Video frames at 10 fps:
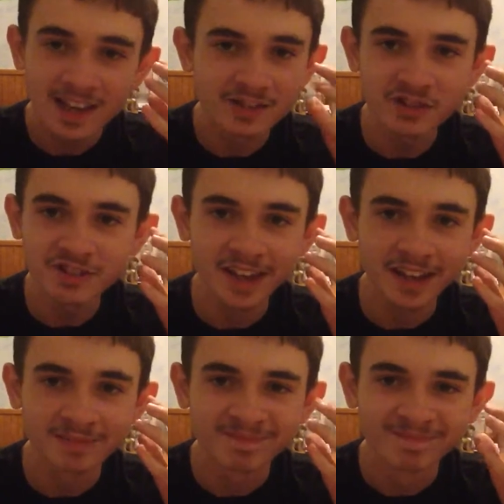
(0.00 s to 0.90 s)
It's just
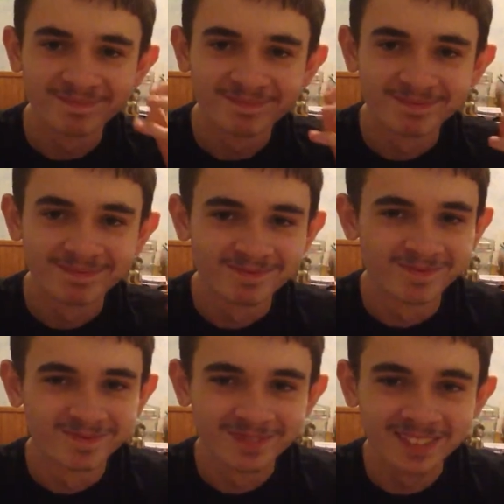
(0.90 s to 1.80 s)
it's
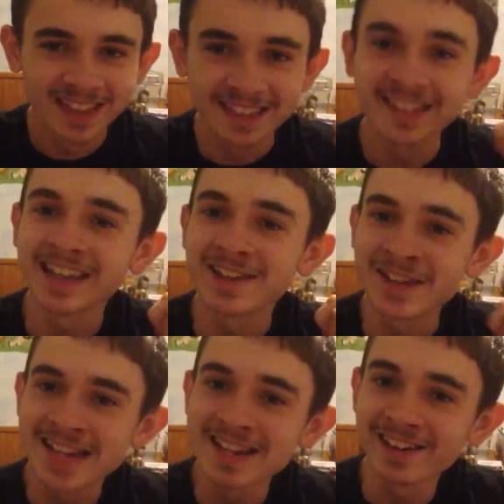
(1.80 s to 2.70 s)
like you
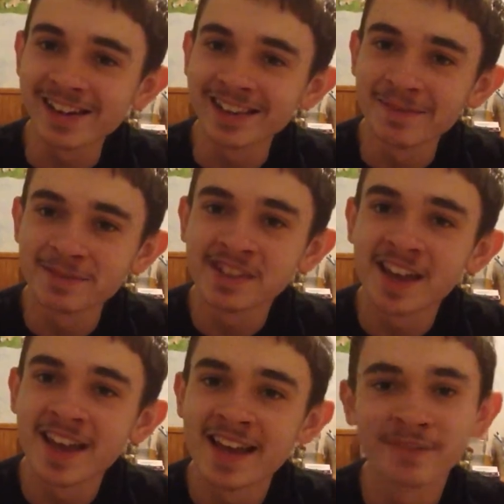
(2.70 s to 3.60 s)
hear them say,